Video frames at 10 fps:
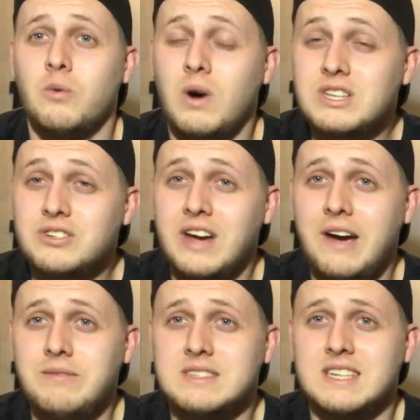Once you
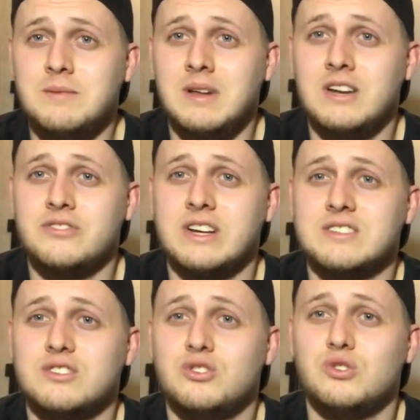have this email
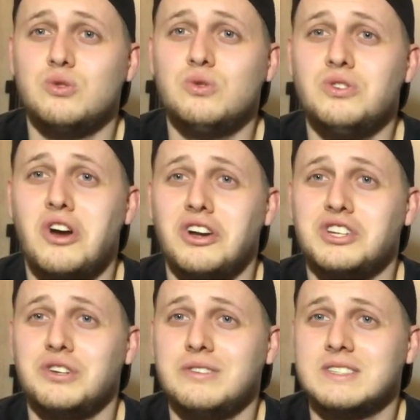address, do
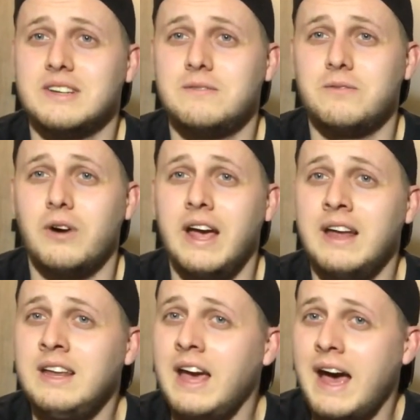not use it for
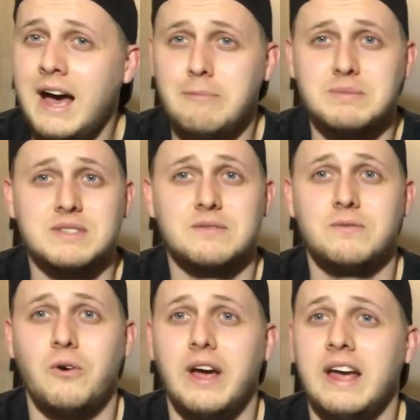any apps,
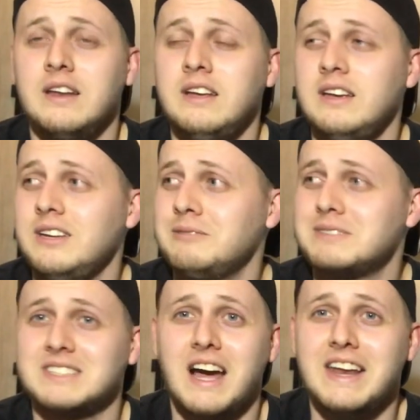for any
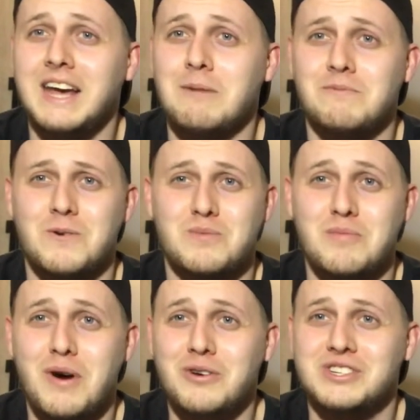signing up for
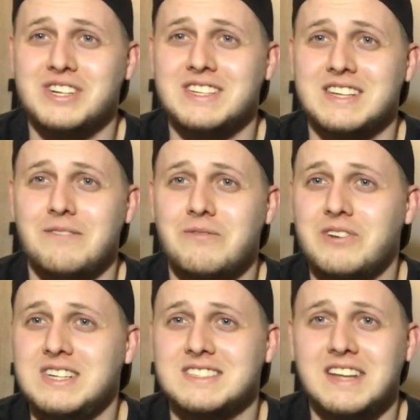promotions and
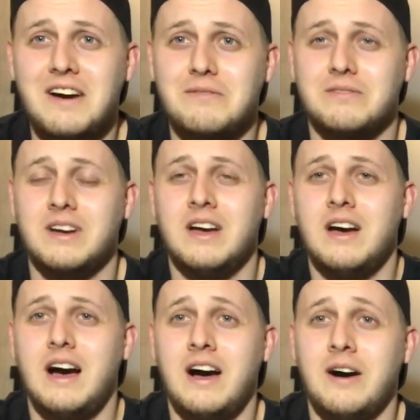free stuff.
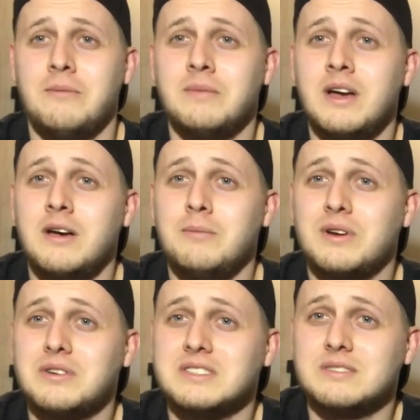
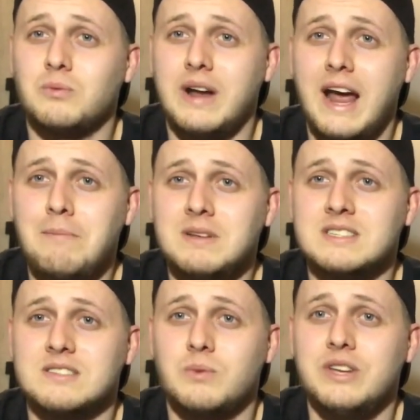Because what
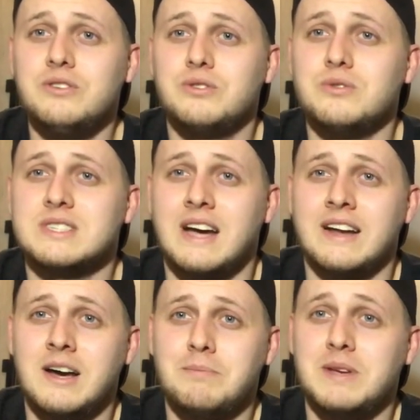happens is when you do
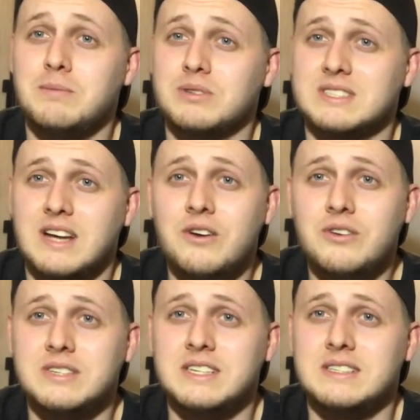sign up, people sell
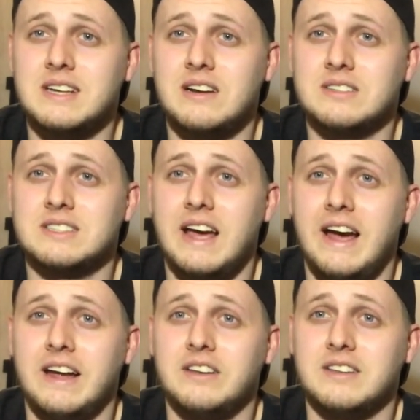your details
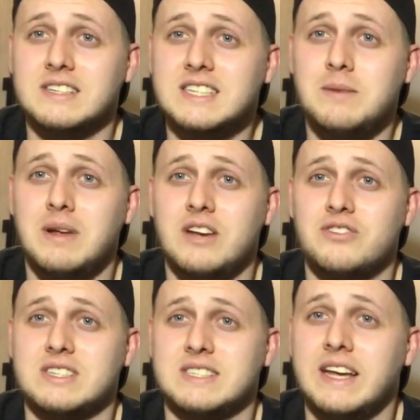and this email
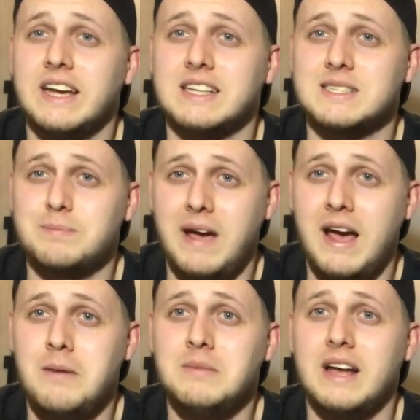address then gets
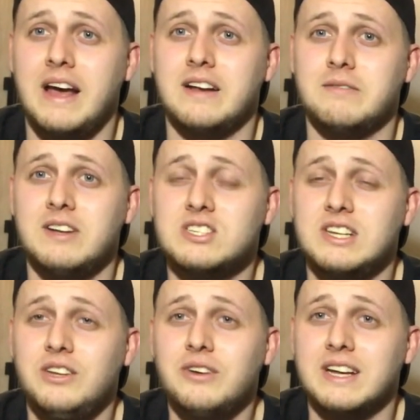spammed and
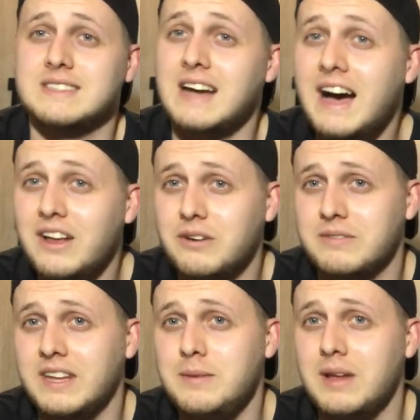eventually you get tired
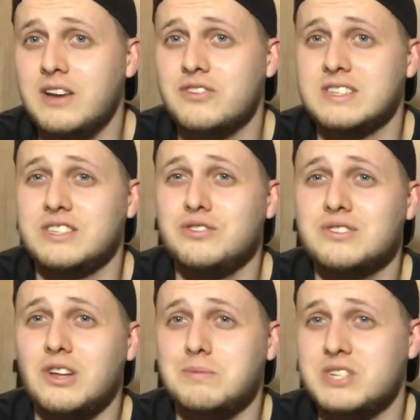of the email address and you
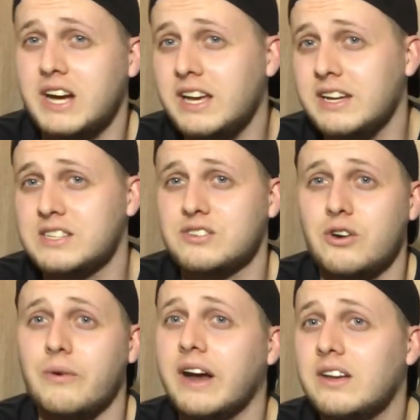stop checking it so
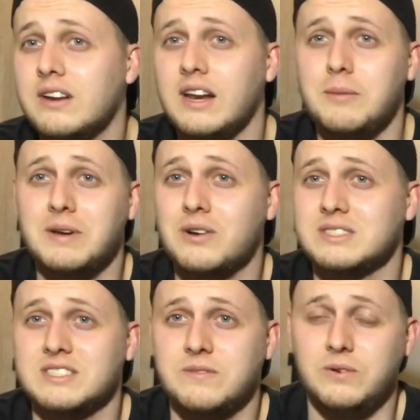regularly
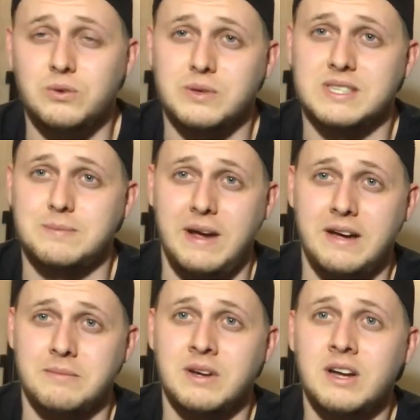because it's filled with
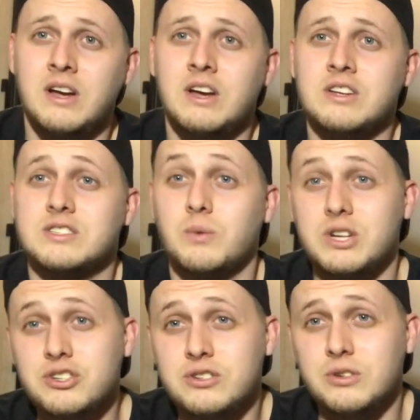spam. So
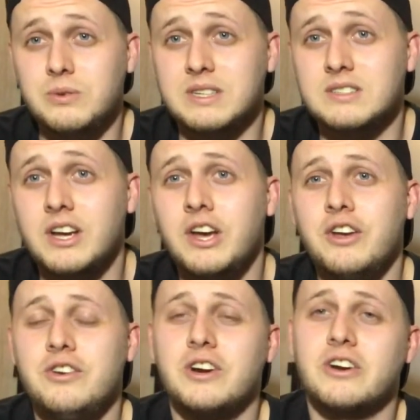what you do is
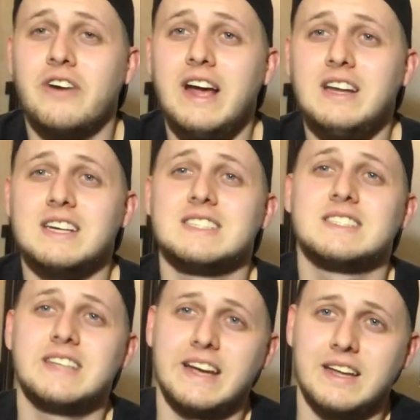you create a
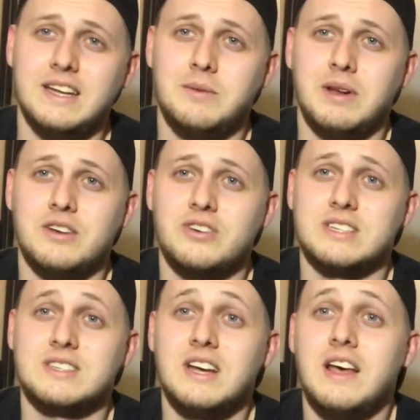second email
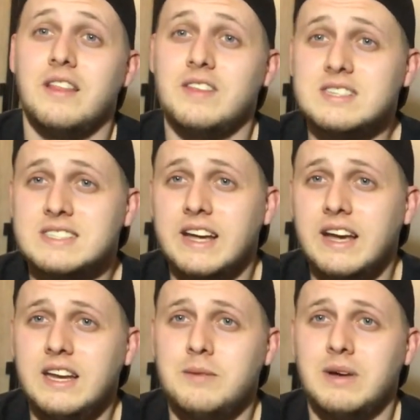address. This
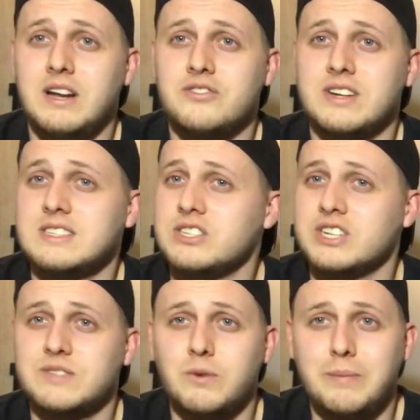second email address is
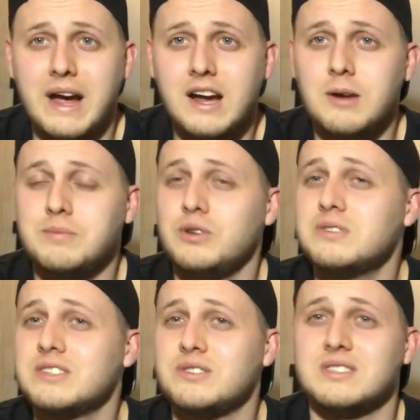just for backup.
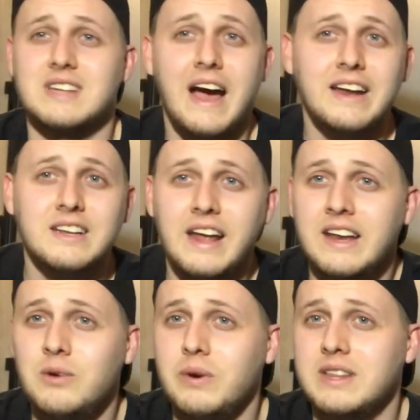Use it to sign in
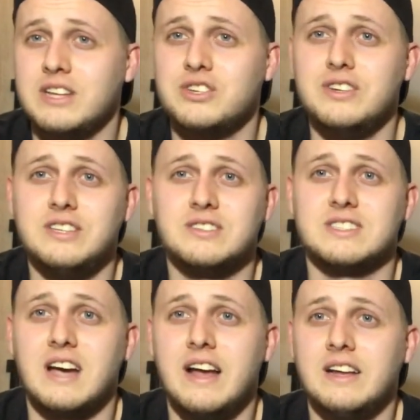anywhere that you need to
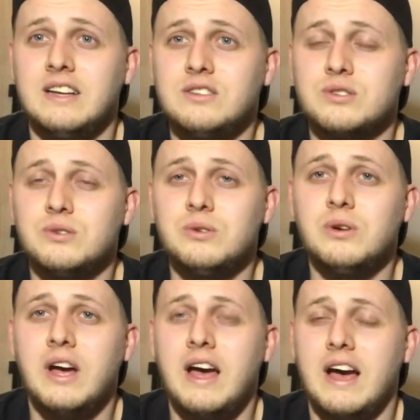sign
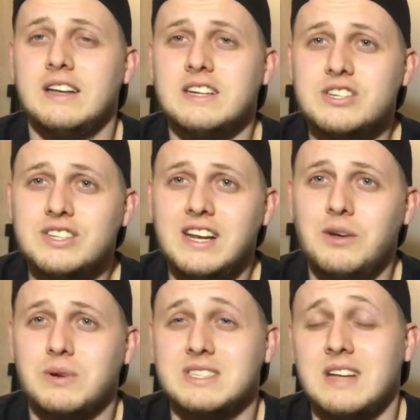into.
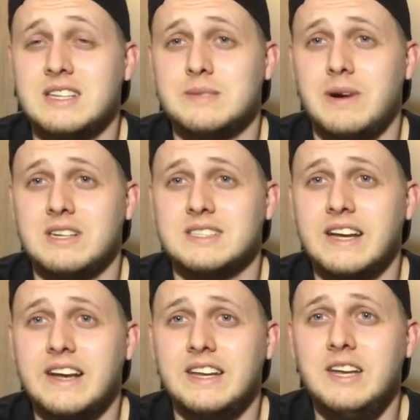Additionally, what's nice about a
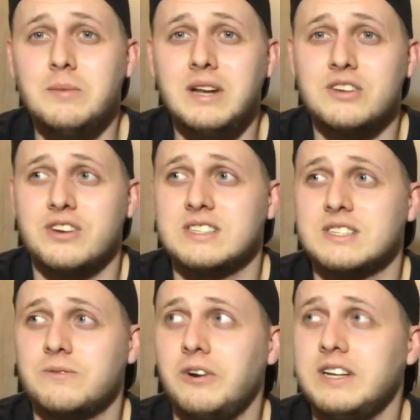second email address
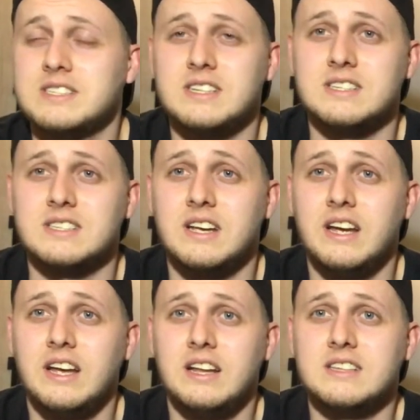is, for instance,
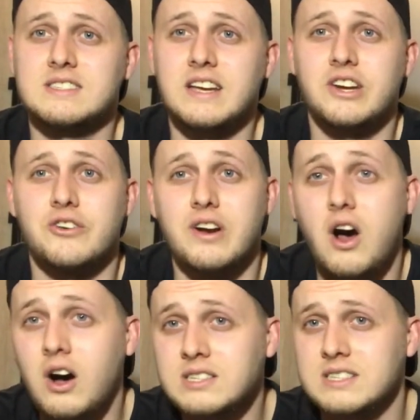let's say you're an
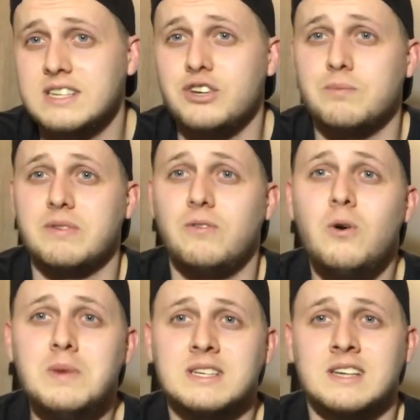artist and you're
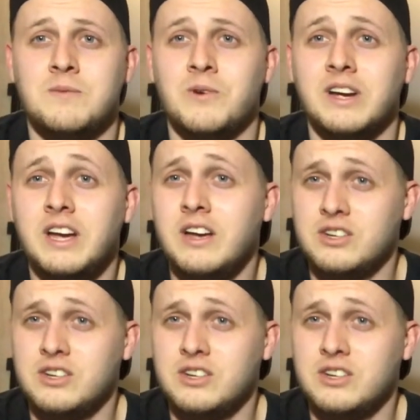performing somewhere.